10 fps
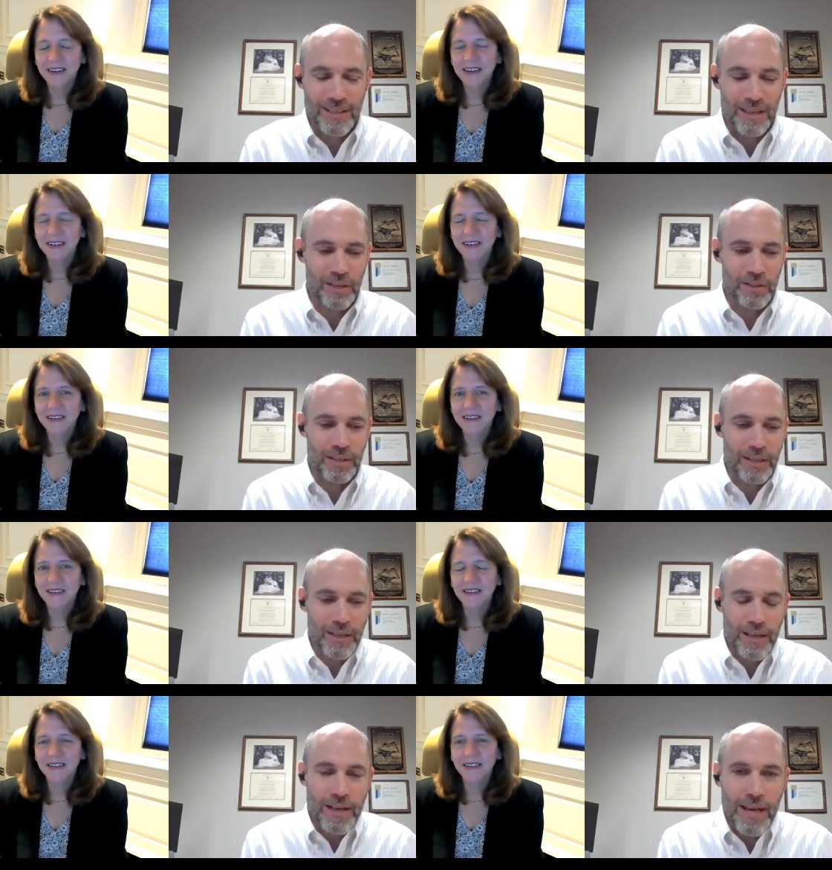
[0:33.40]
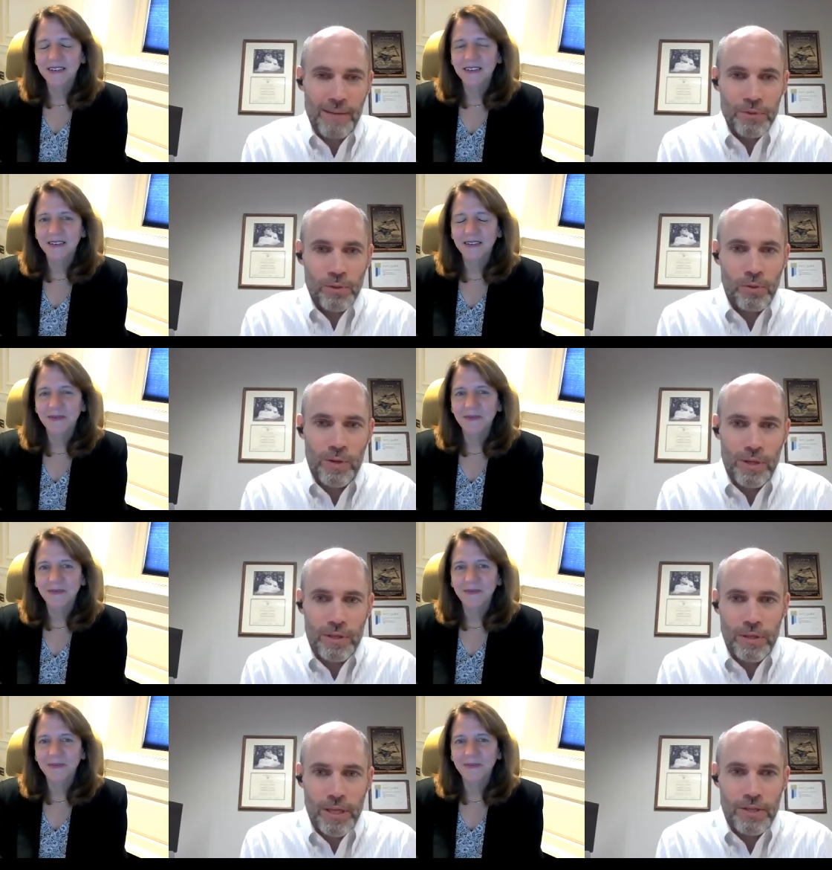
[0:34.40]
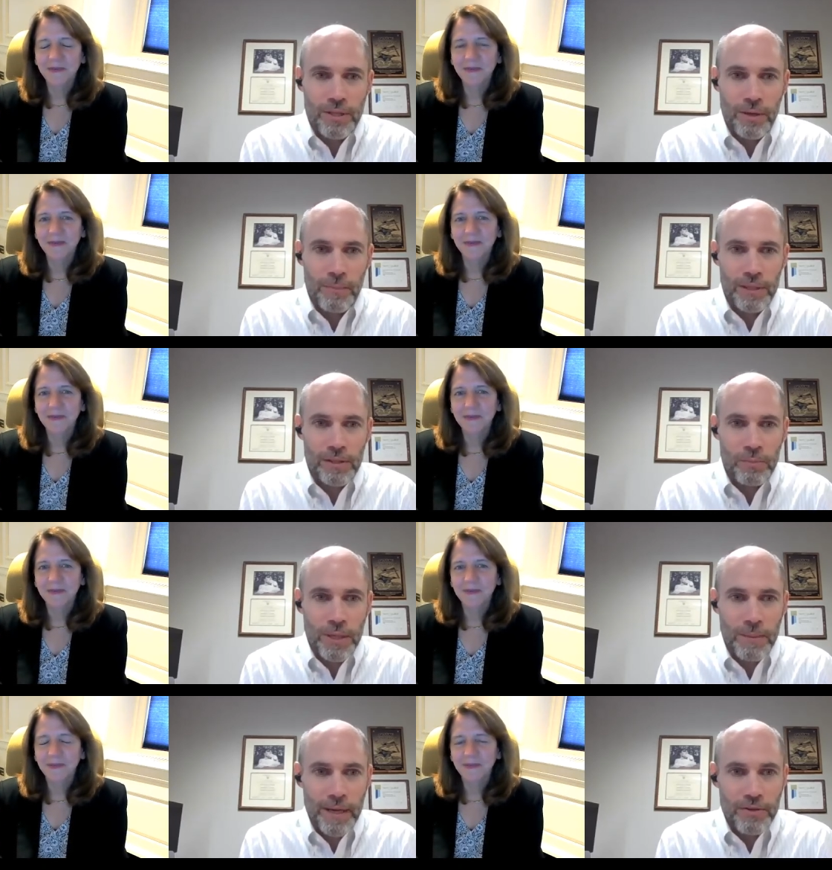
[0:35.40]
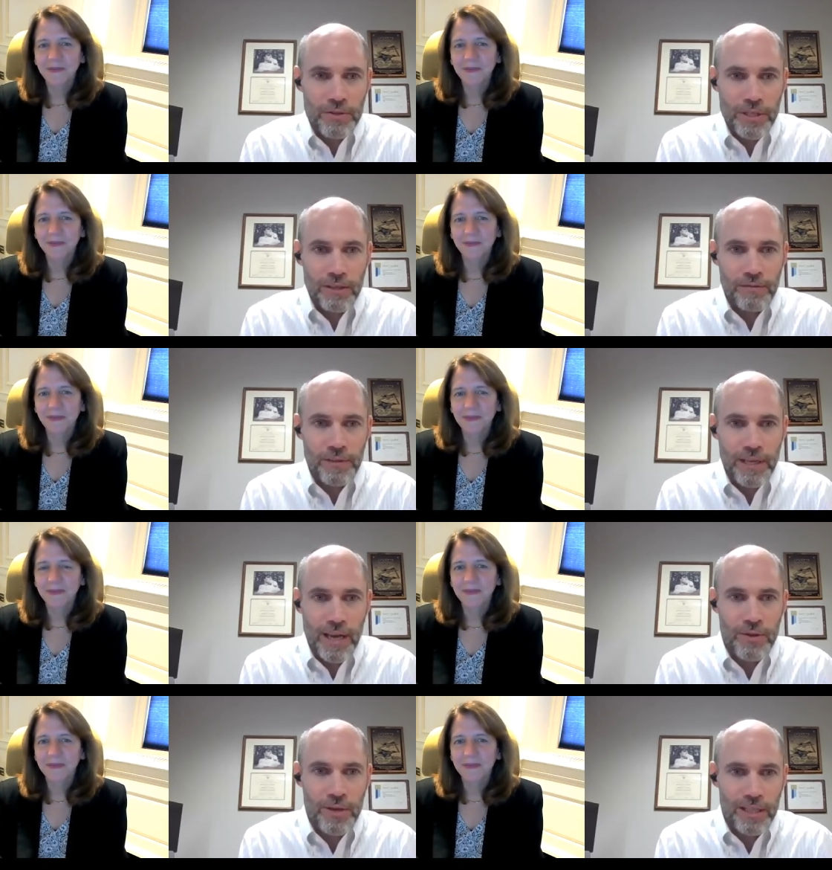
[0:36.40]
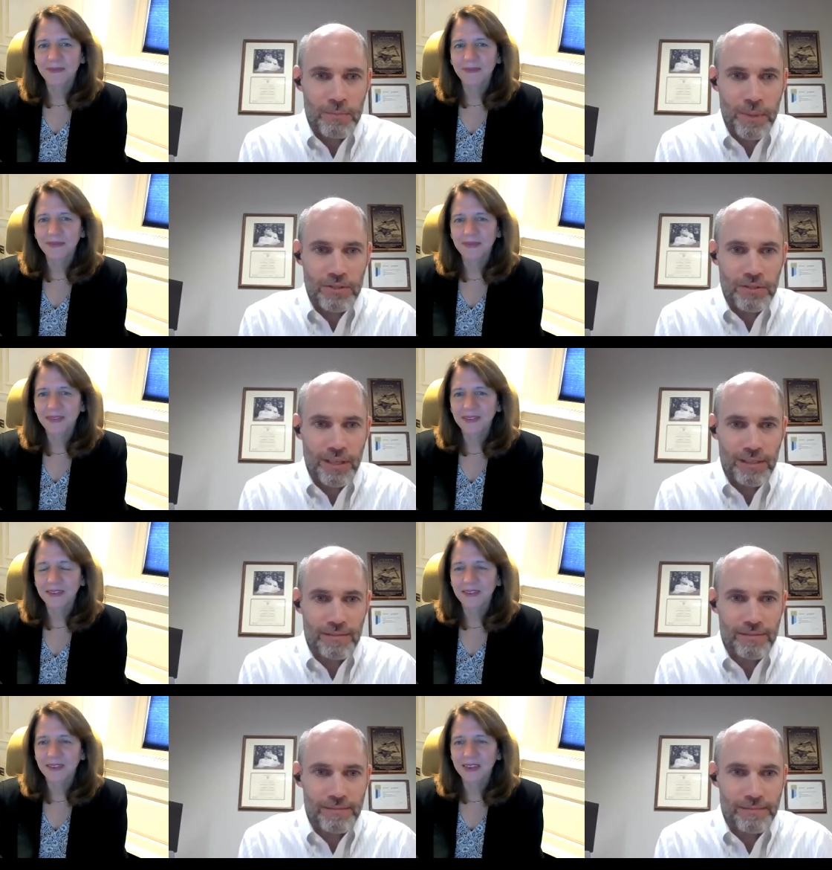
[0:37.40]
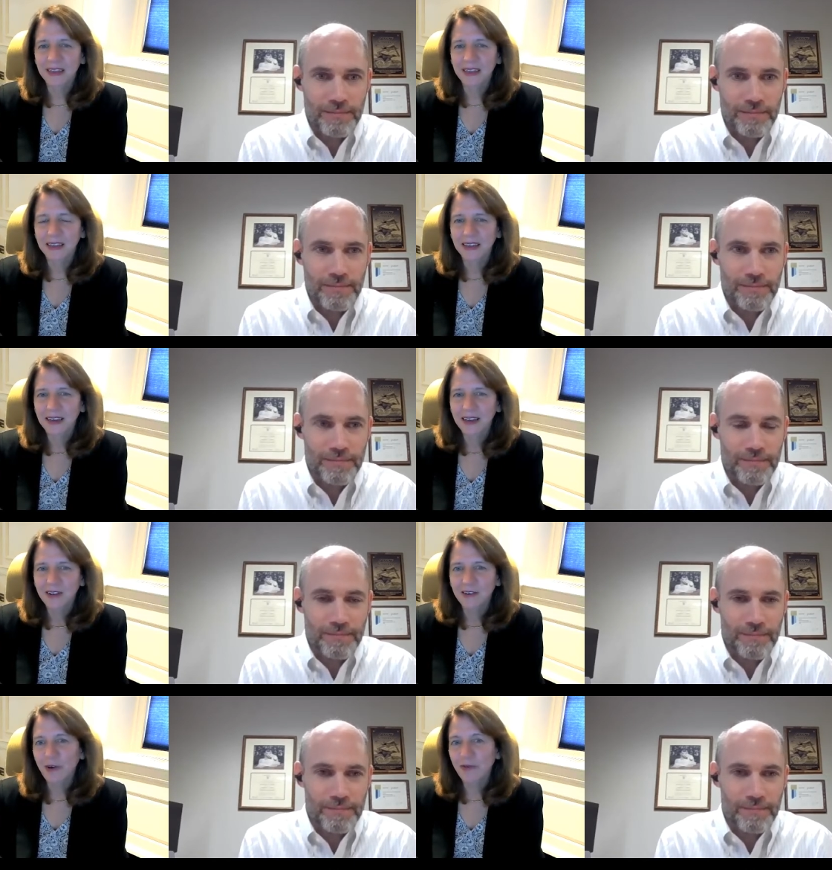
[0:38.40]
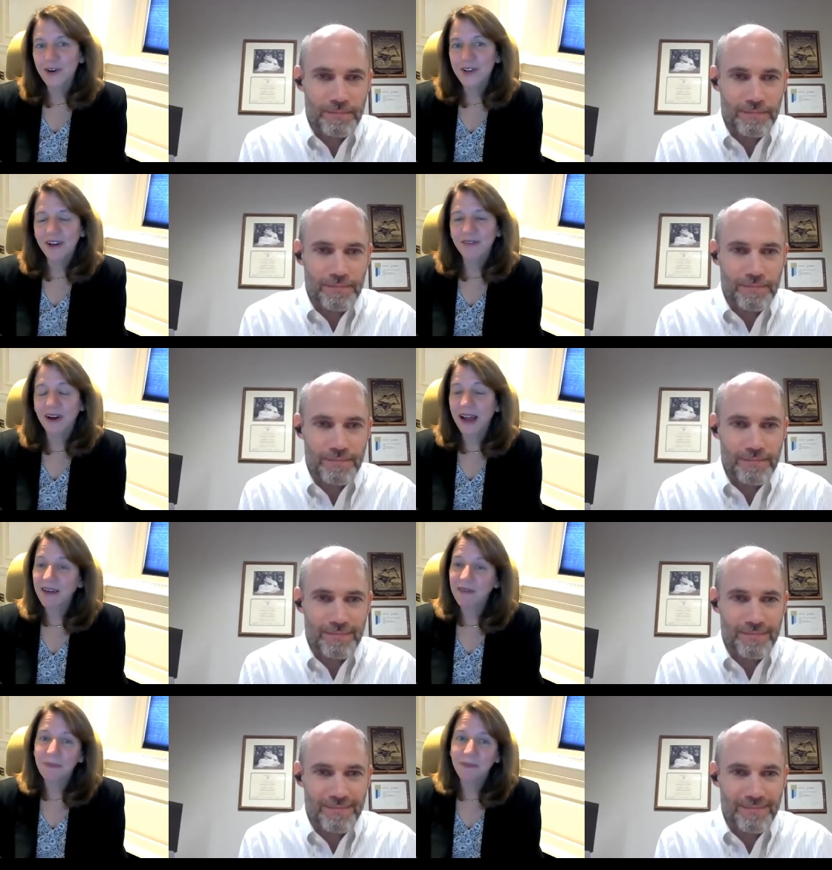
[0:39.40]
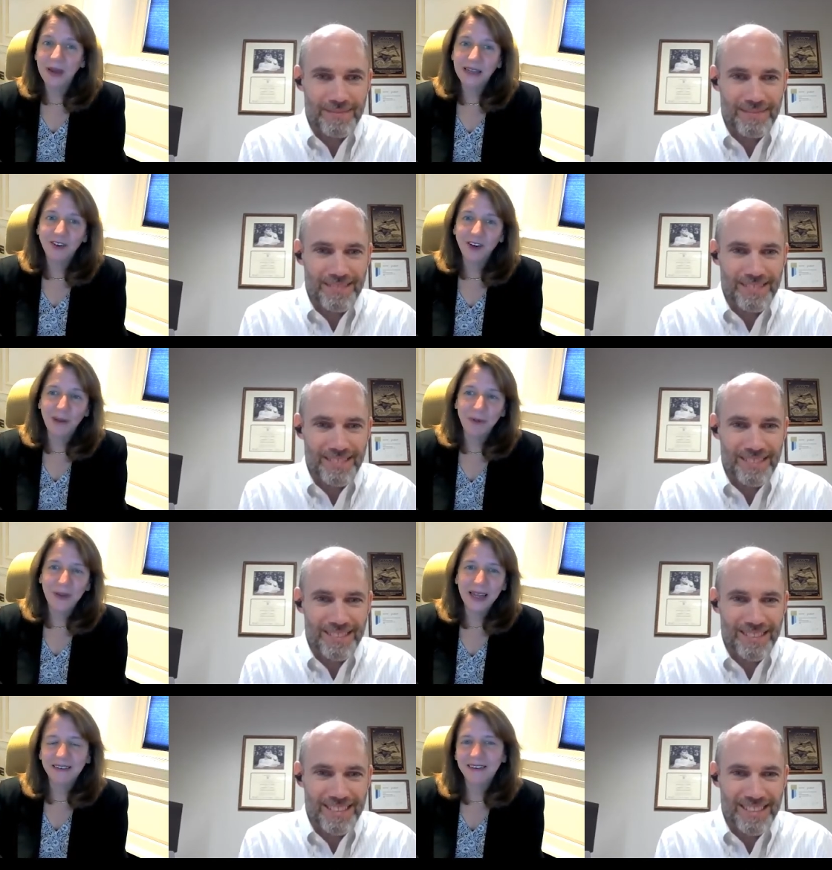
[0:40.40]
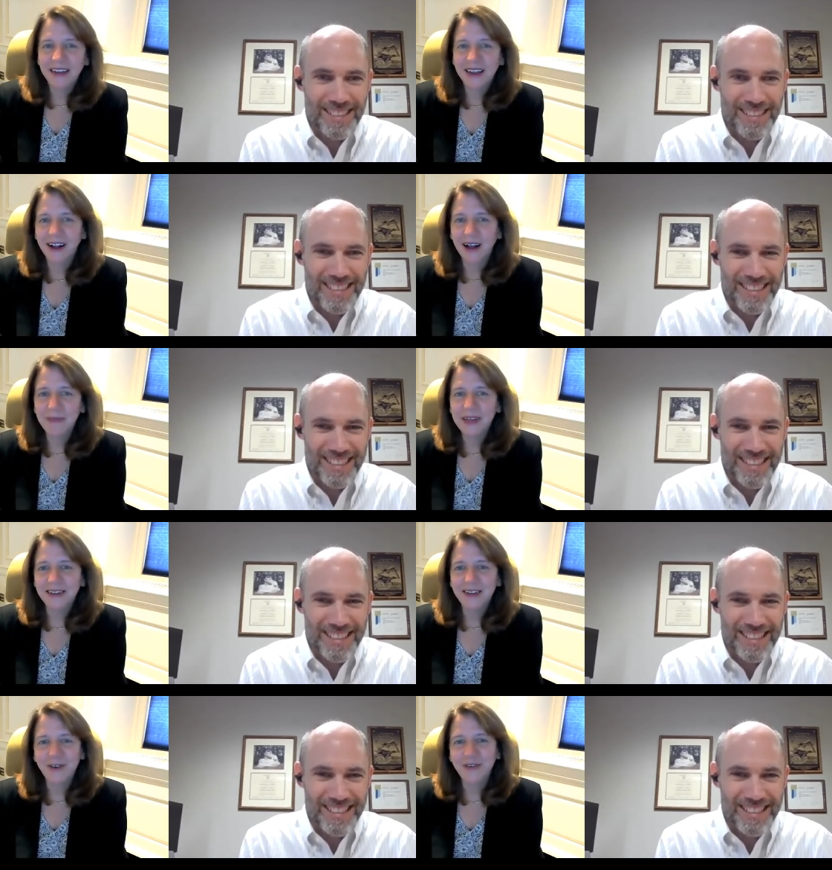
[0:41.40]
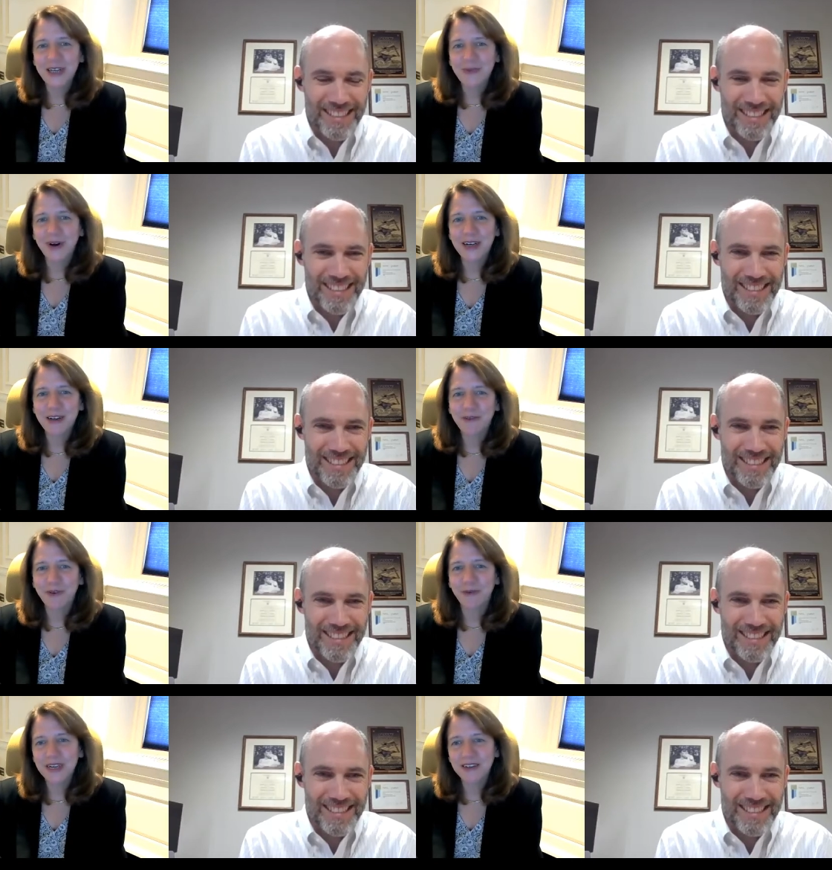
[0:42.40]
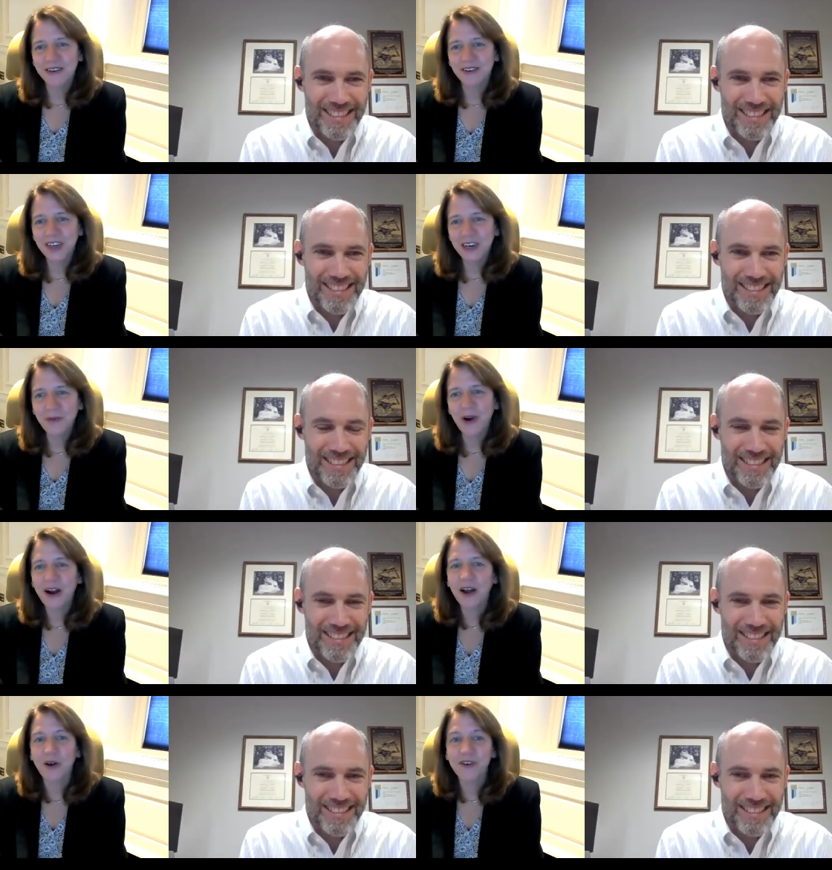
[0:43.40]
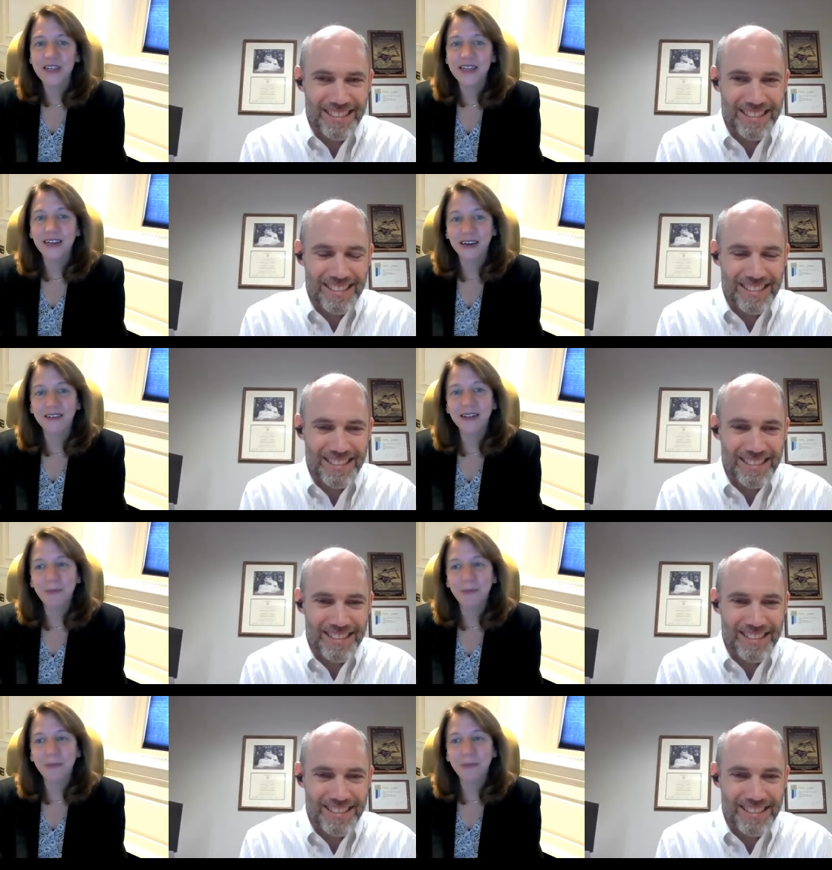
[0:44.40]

Speaker 1: It's an honor. Um, so, Lora, can you tell me a little bit about yourself and how you got to Penn State?
Speaker 2: So, first off, I have the best job at Penn State. I'm the Senior Vice President for Research here, where I oversee nearly a